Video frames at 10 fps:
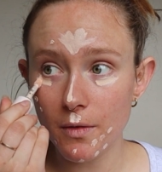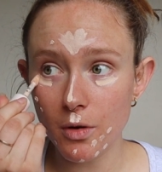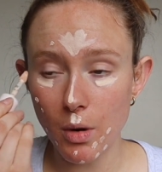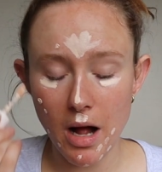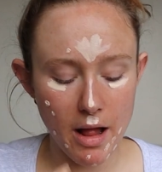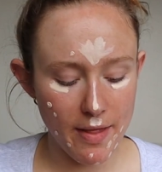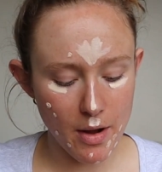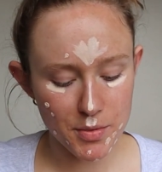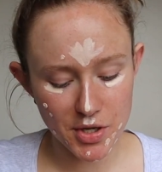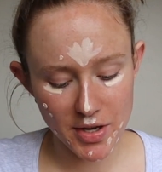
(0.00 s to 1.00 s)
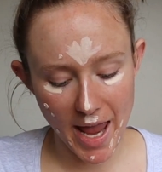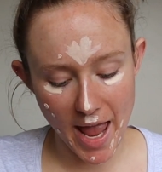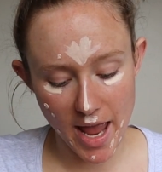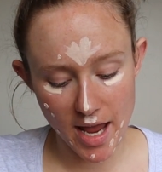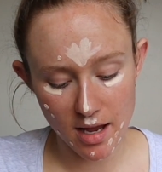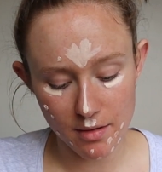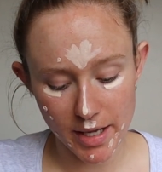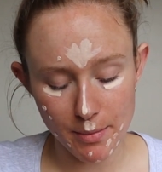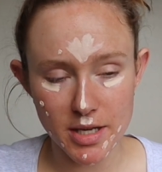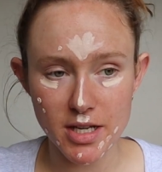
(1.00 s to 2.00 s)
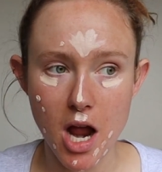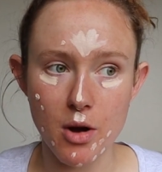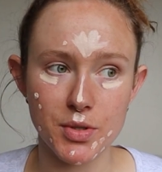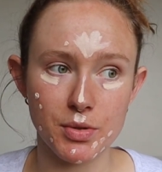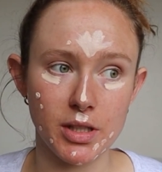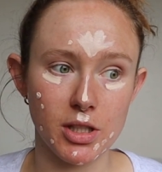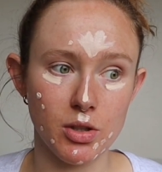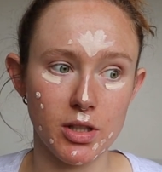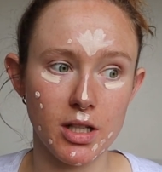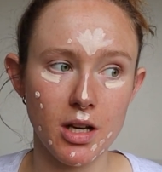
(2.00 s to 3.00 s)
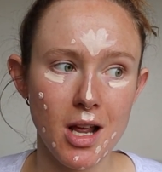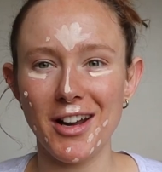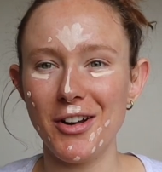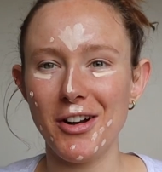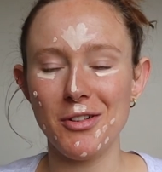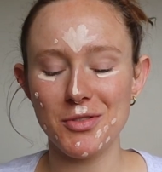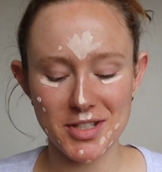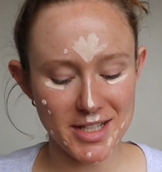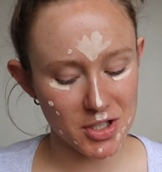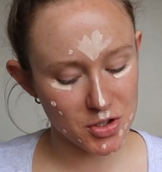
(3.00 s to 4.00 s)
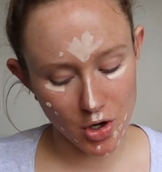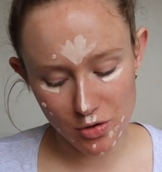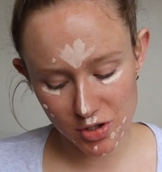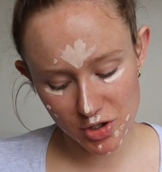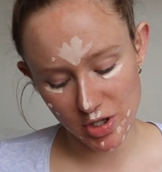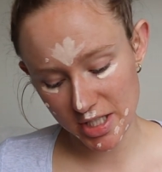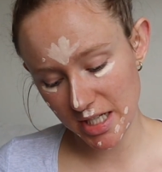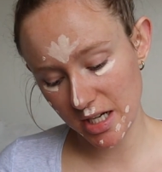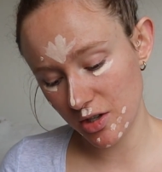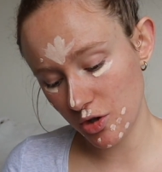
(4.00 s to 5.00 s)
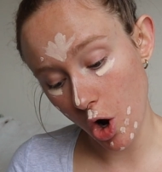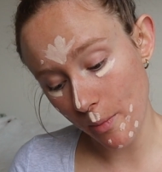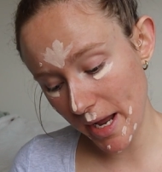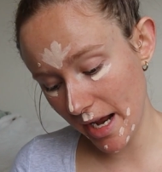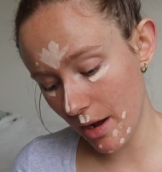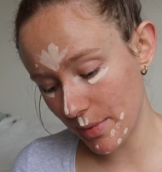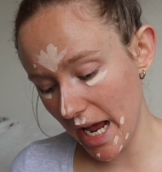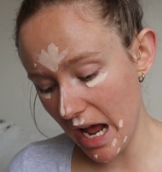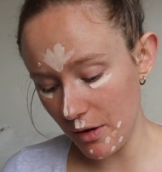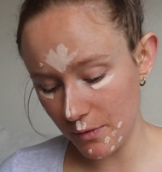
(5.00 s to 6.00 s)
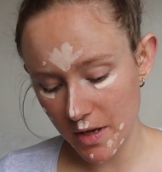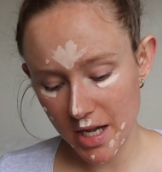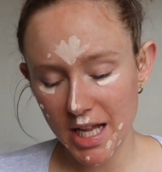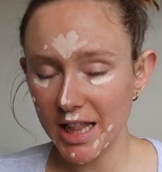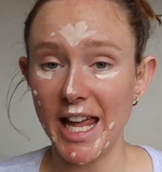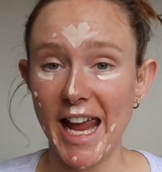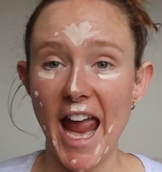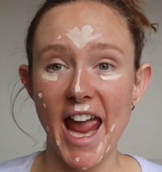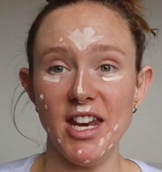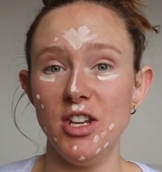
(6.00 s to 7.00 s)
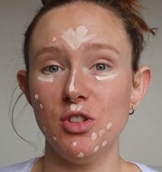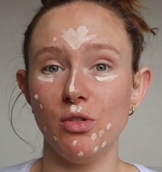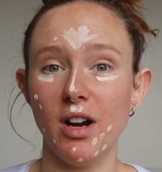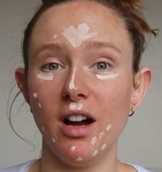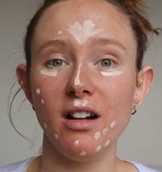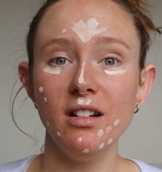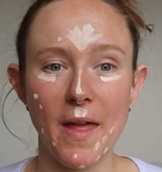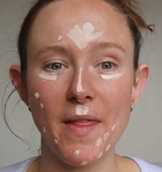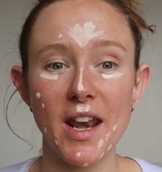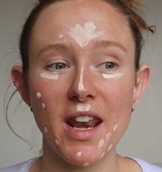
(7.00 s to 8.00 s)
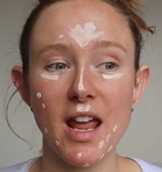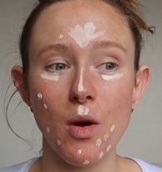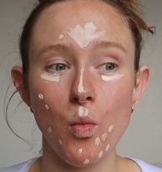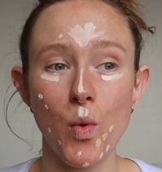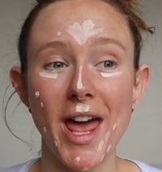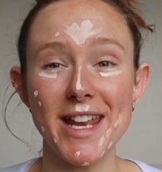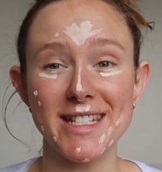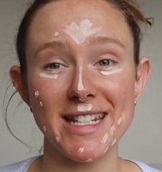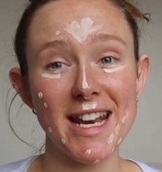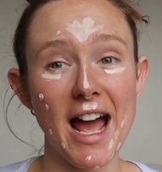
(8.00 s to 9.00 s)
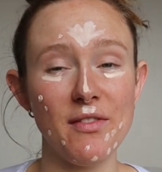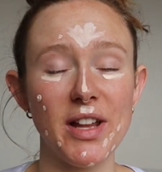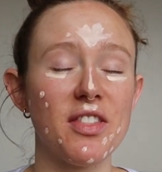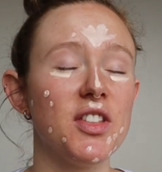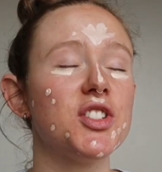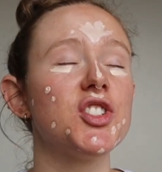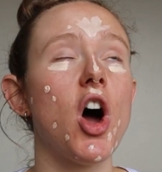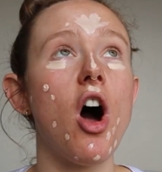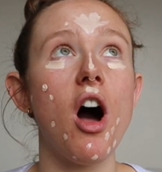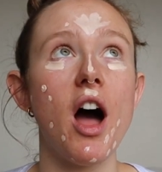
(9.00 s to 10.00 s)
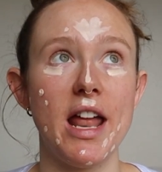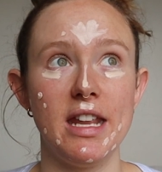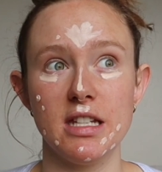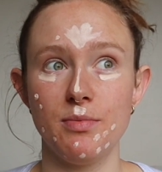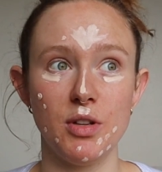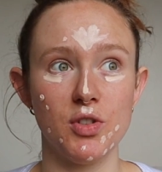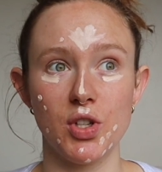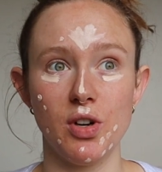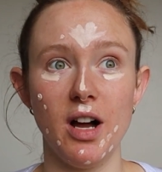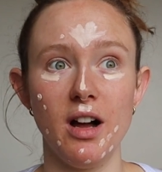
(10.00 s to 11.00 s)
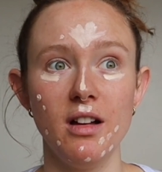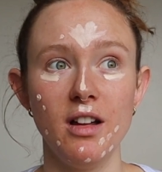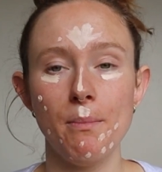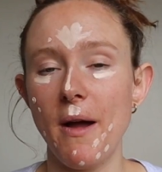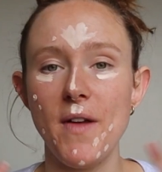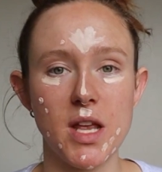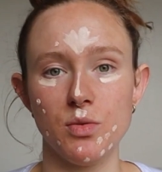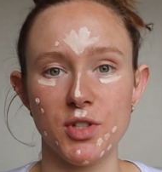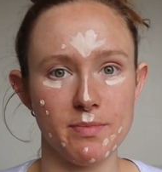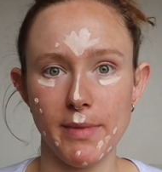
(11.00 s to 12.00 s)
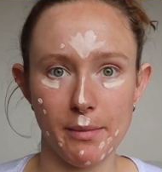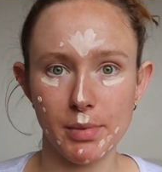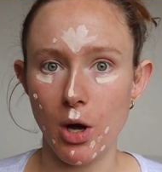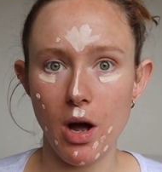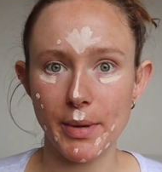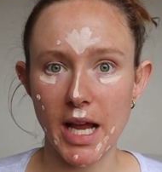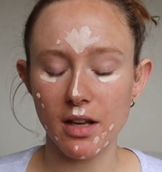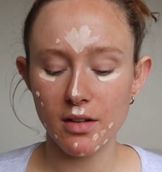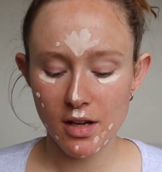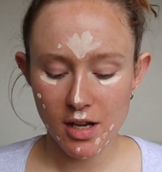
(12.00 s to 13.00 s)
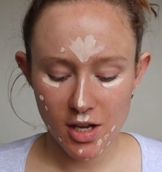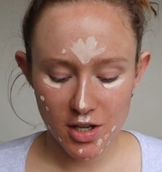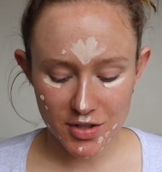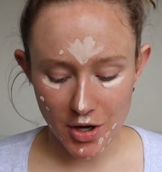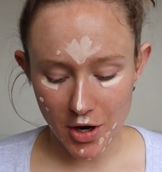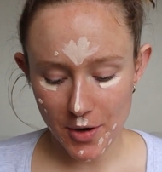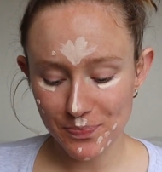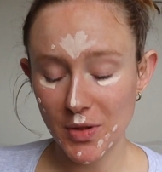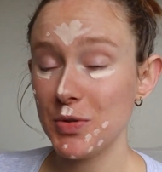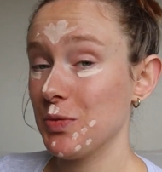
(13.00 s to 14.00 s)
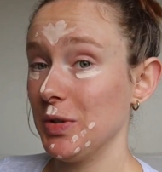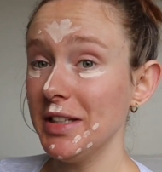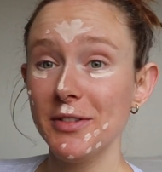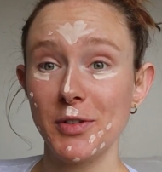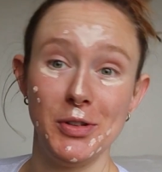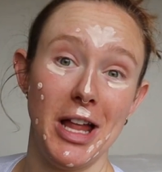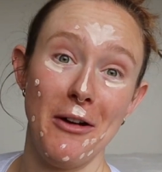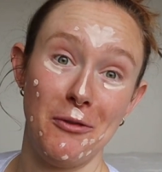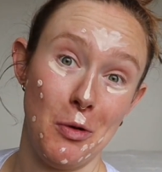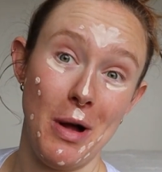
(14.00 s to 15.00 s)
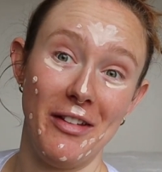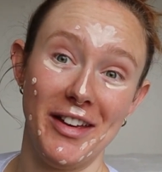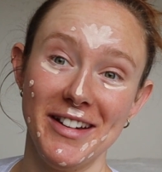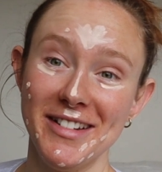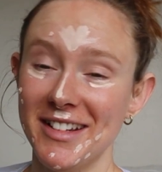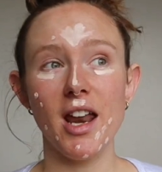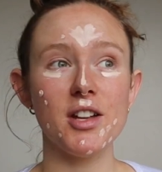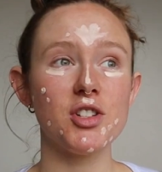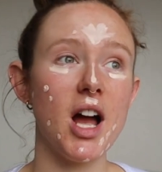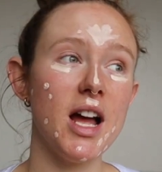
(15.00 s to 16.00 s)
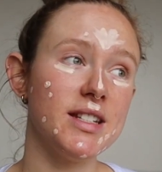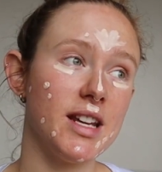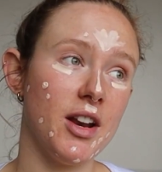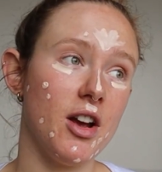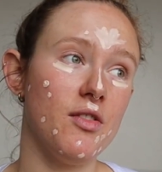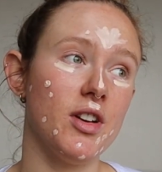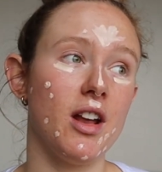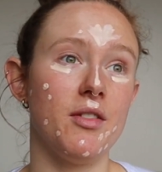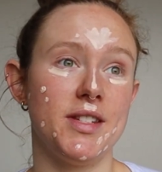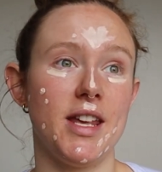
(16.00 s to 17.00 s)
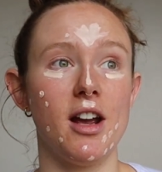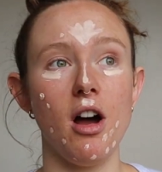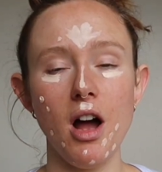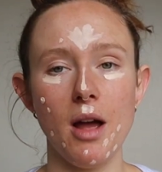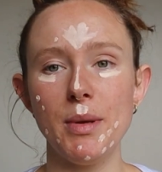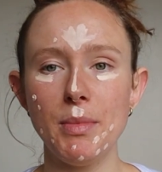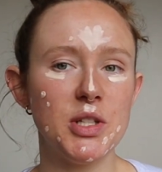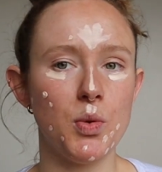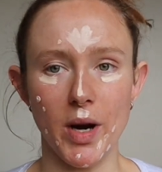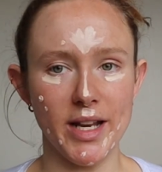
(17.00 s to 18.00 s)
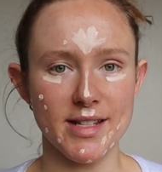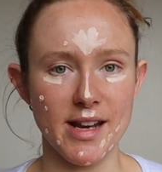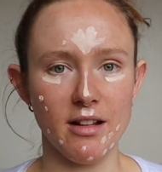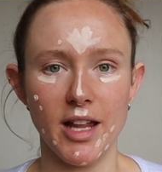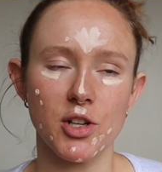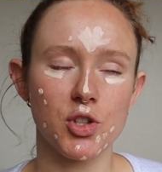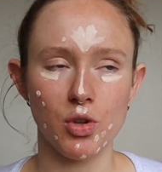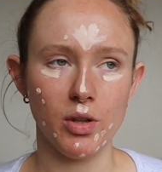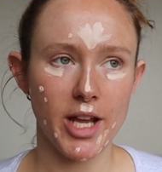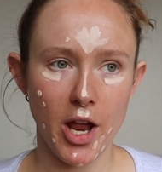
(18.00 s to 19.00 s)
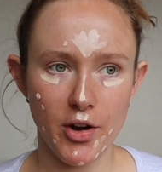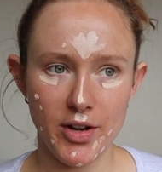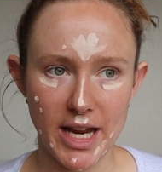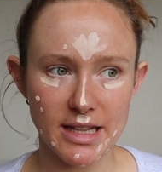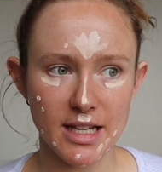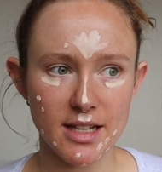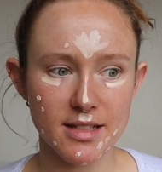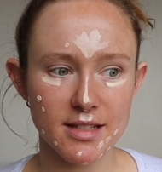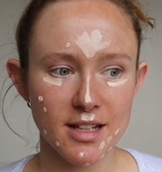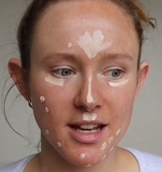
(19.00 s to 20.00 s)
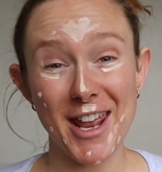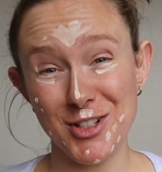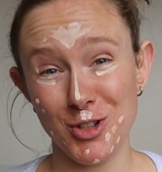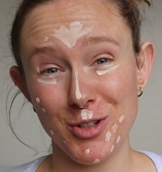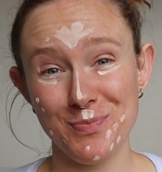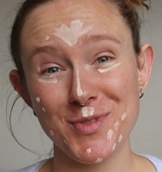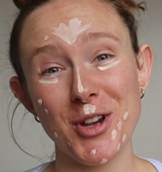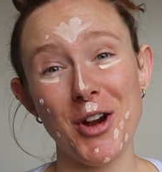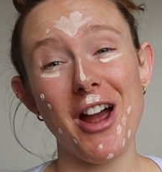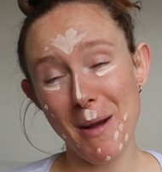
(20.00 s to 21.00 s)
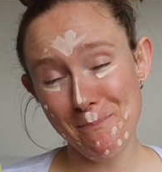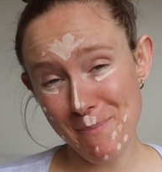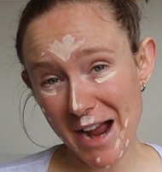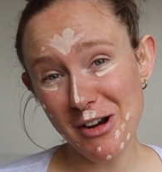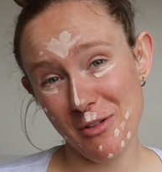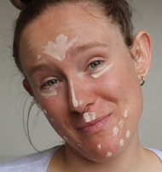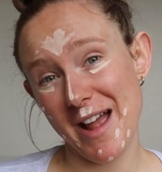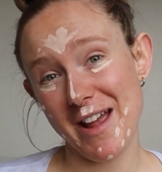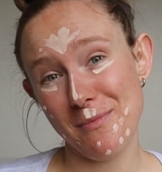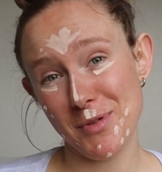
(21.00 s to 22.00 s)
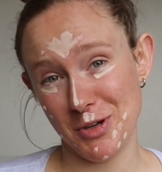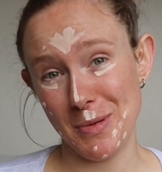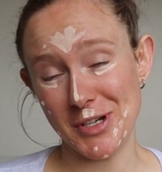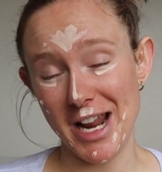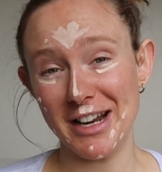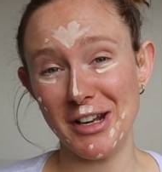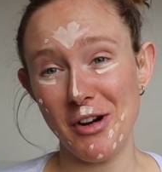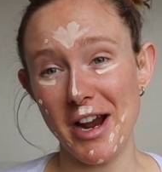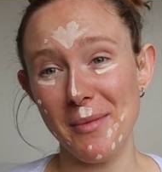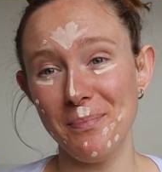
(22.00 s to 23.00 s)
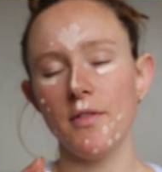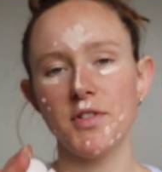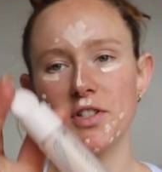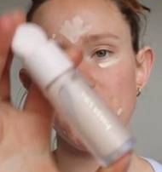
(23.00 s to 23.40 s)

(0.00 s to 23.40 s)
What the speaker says: it for a while, and that was okay. Like, my diet was really good. I don't know, it was just like so restricting not being able to have like any sugar. And then when I did have like the tiniest bit of sugar, my face would just like blow up again. So it was a really difficult life for a while there. And I tried to get over it, and I was like, oh, I'm in my 20s now. Like, surely I don't need this. And I do. So I'm back on my prescription acne cream. I've just